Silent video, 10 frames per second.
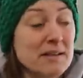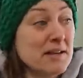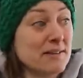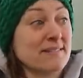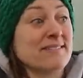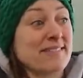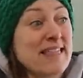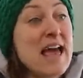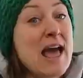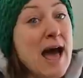
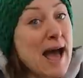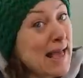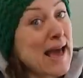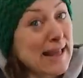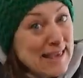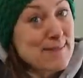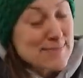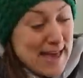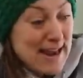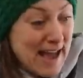I gotta
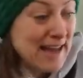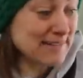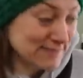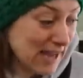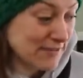keep that on,